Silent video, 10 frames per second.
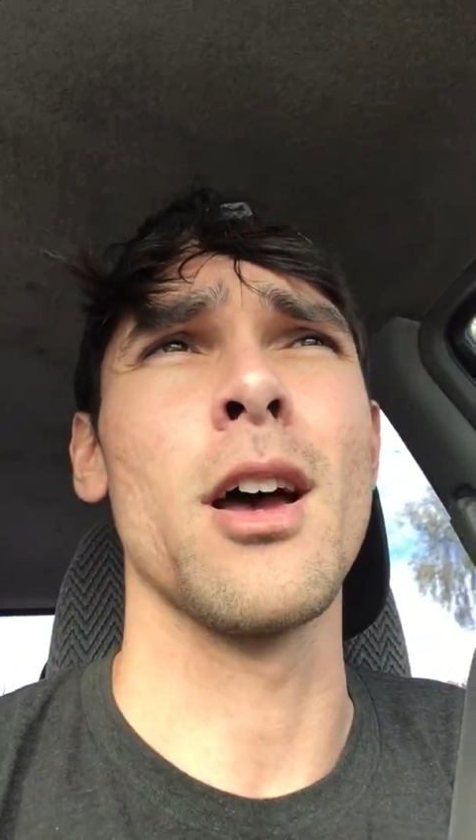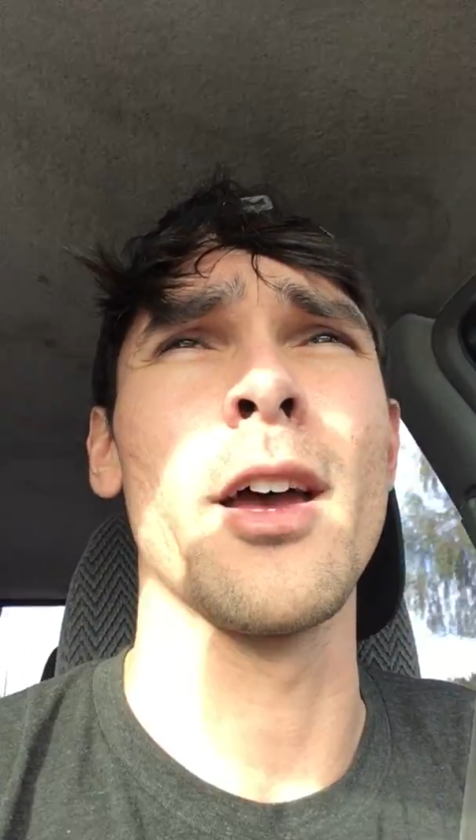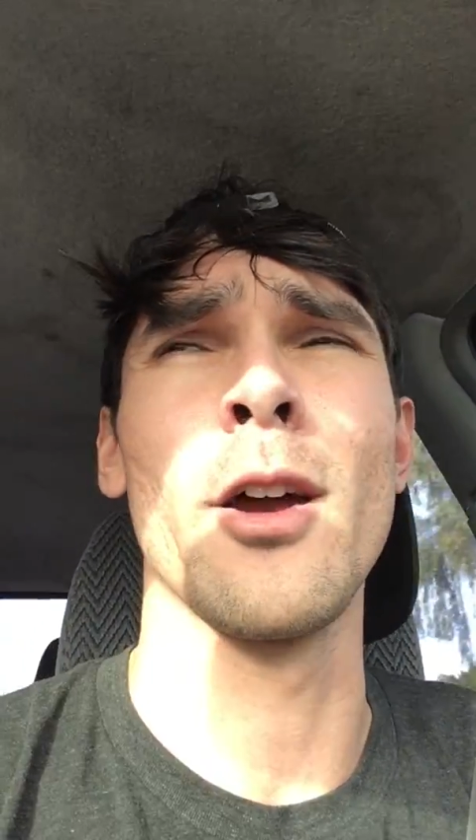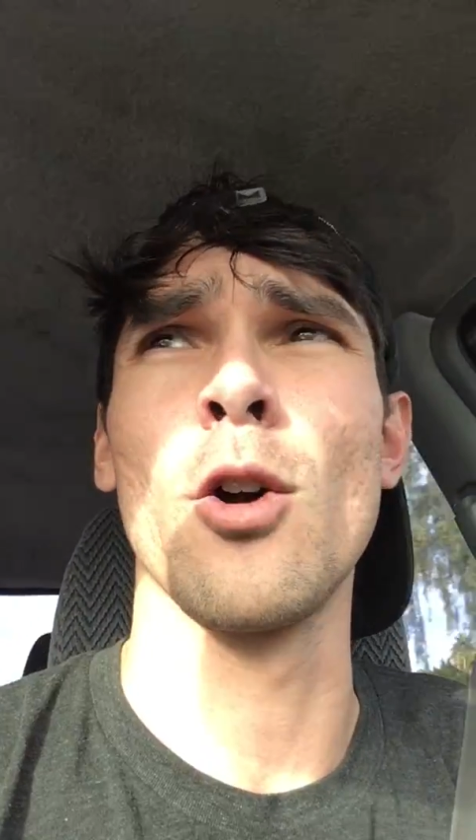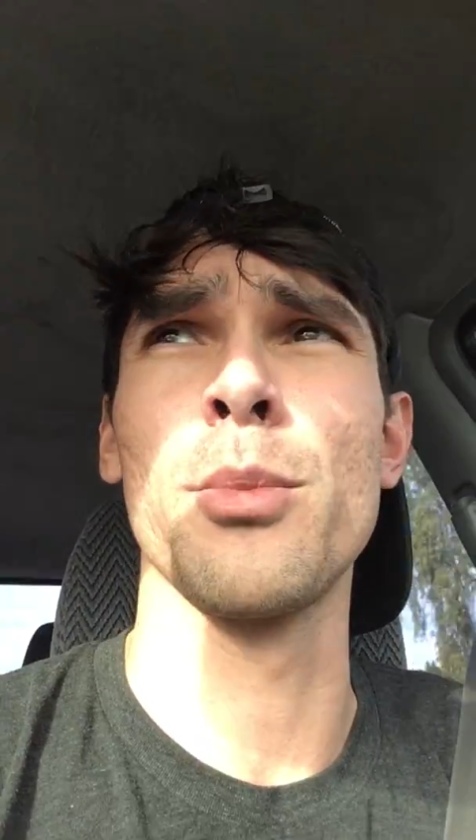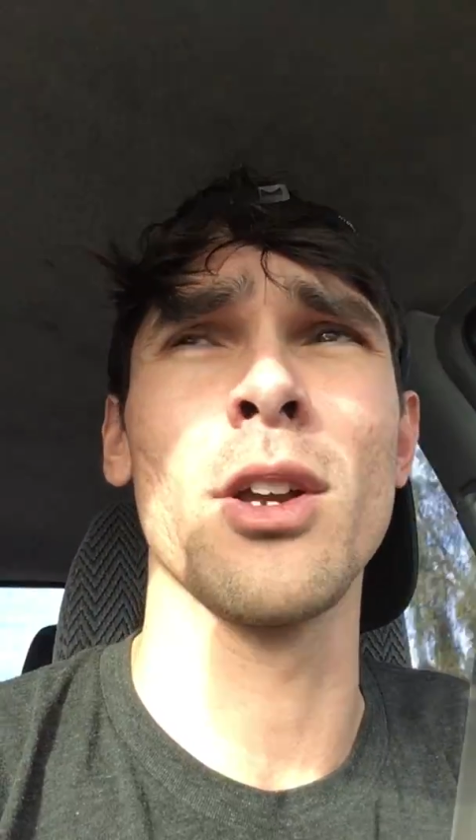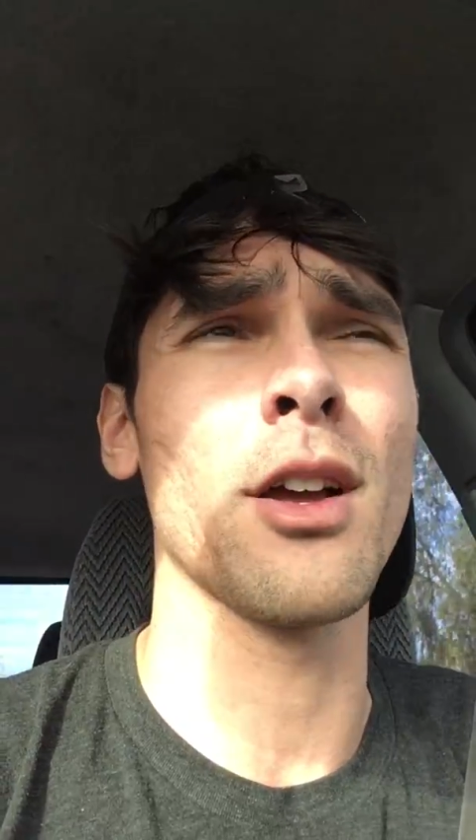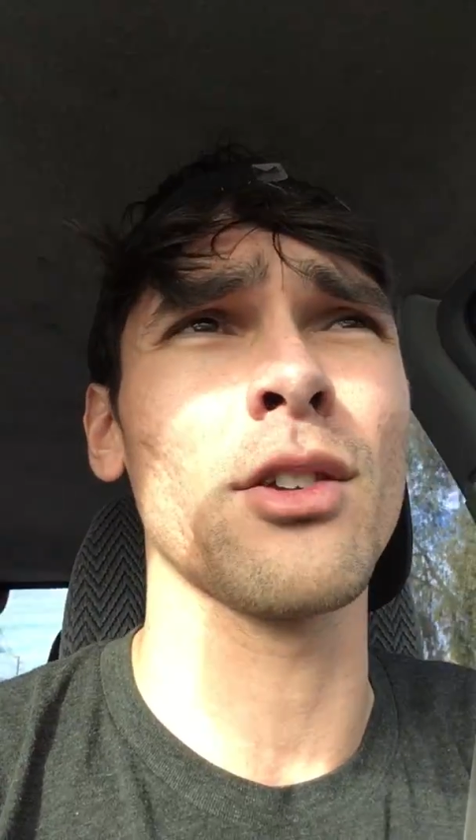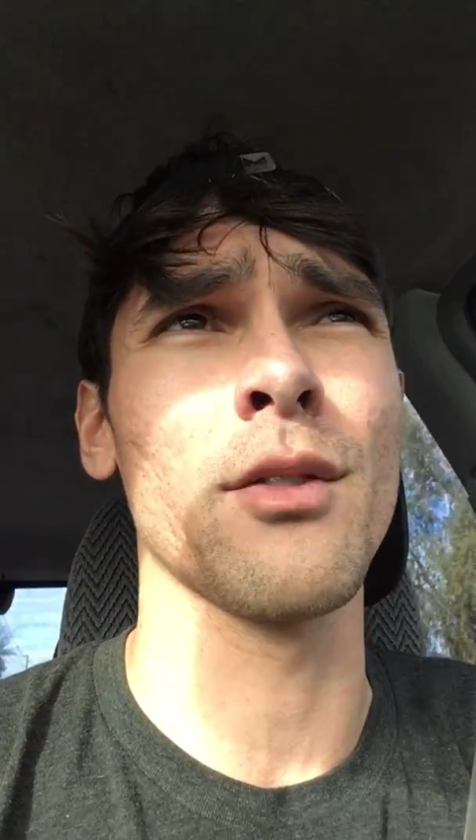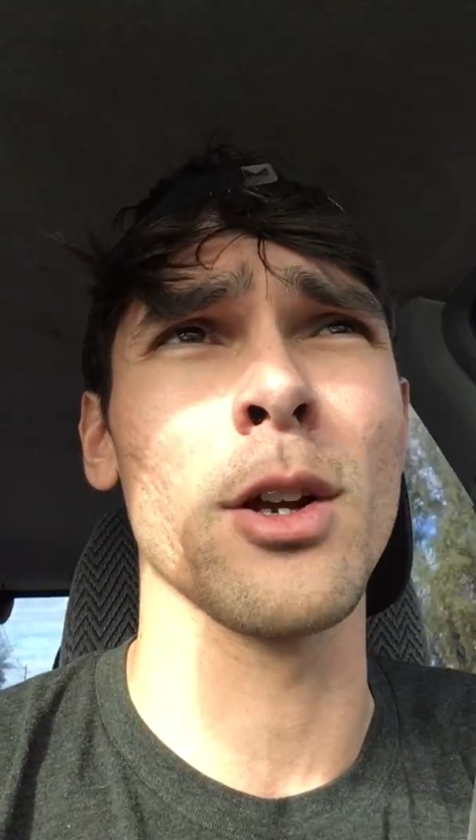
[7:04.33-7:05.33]
I hope you
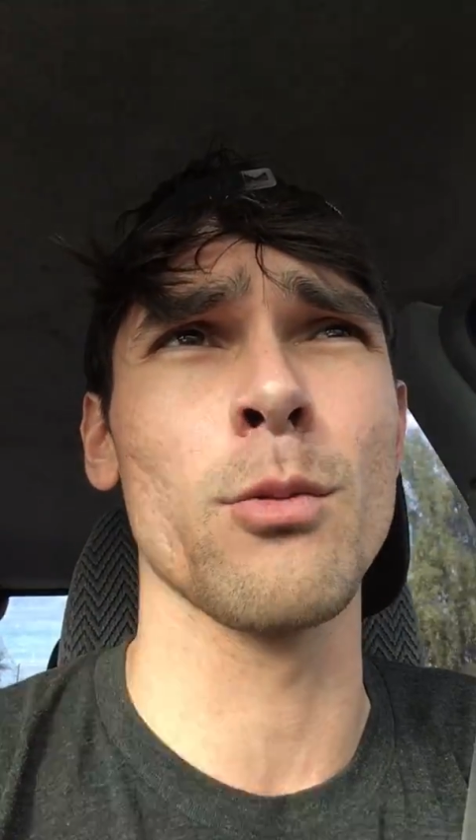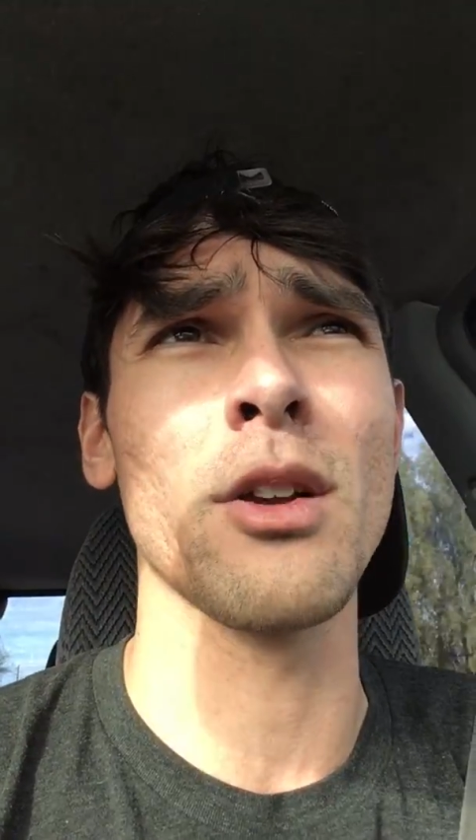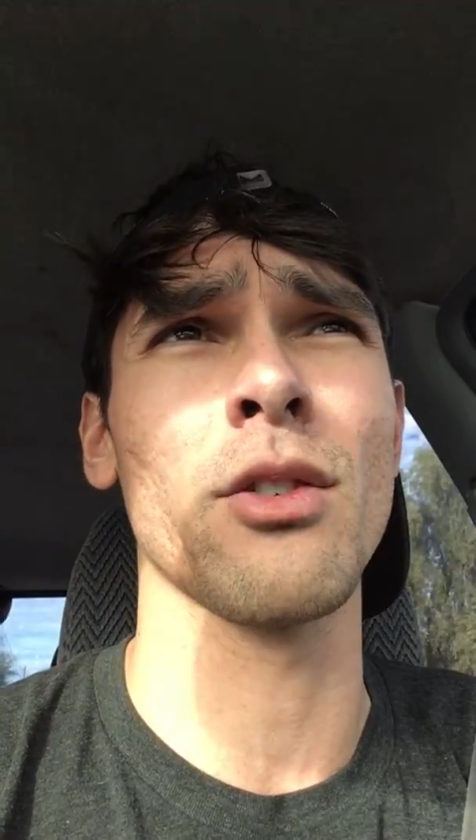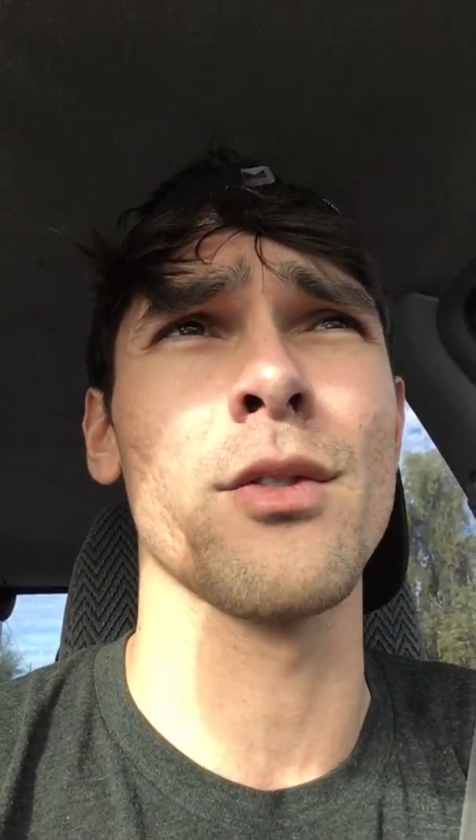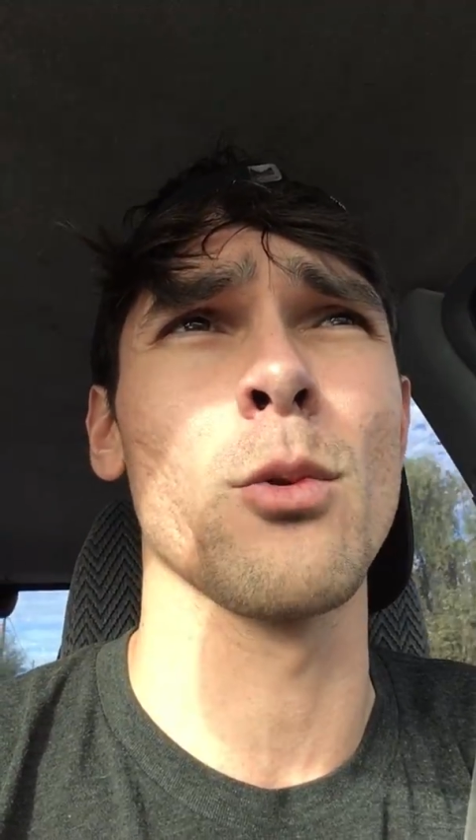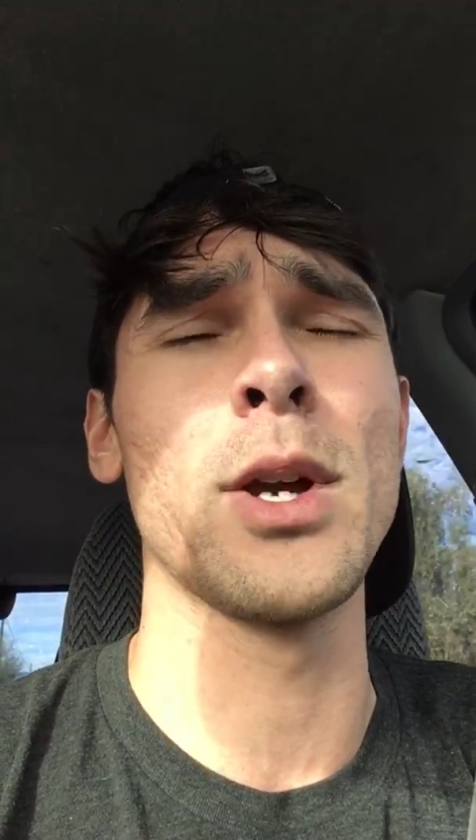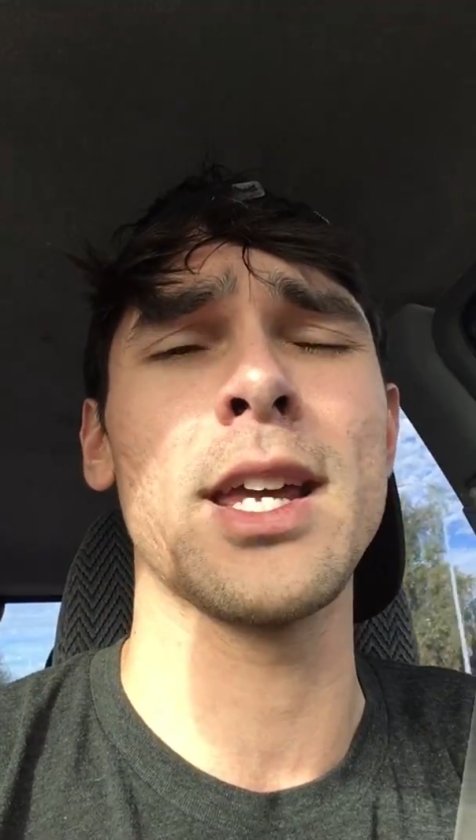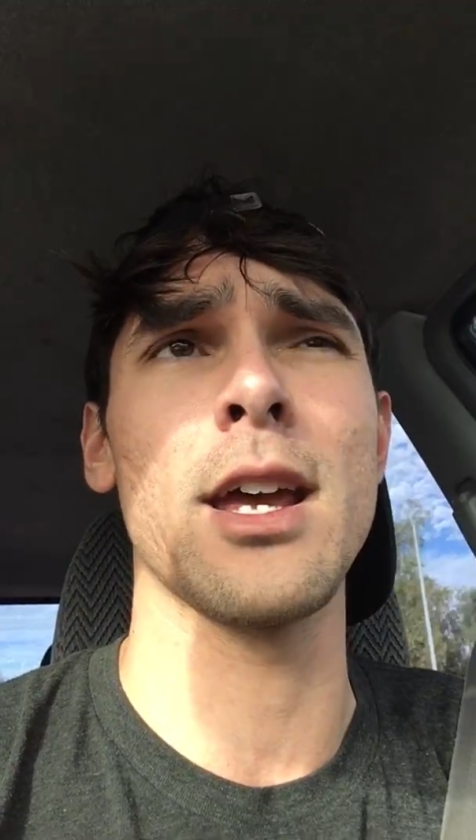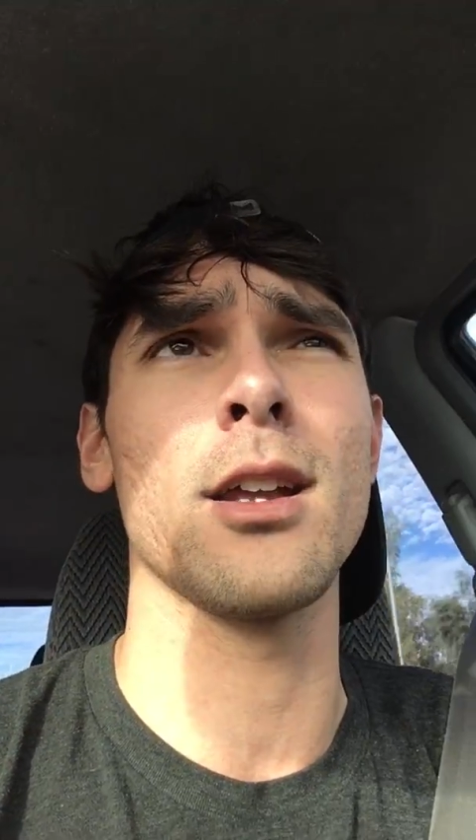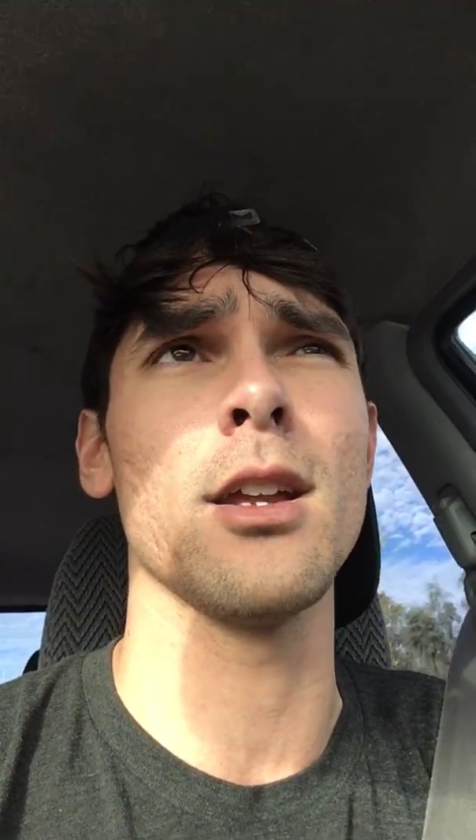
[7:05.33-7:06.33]
guys have a good rest of your
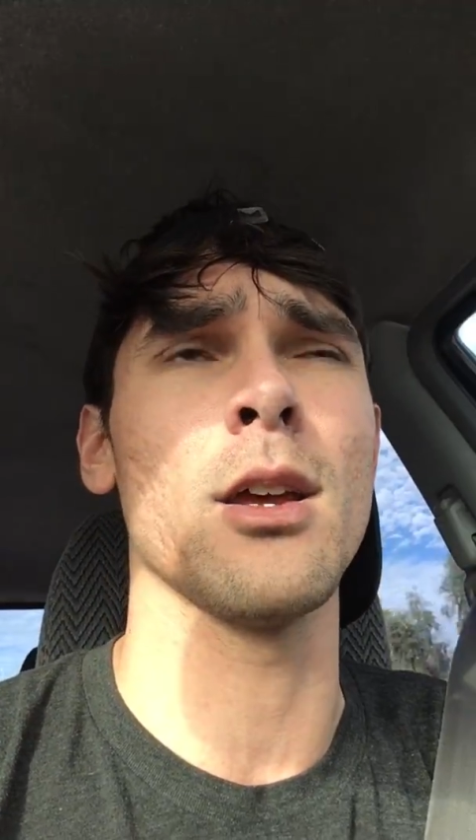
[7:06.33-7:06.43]
weekend,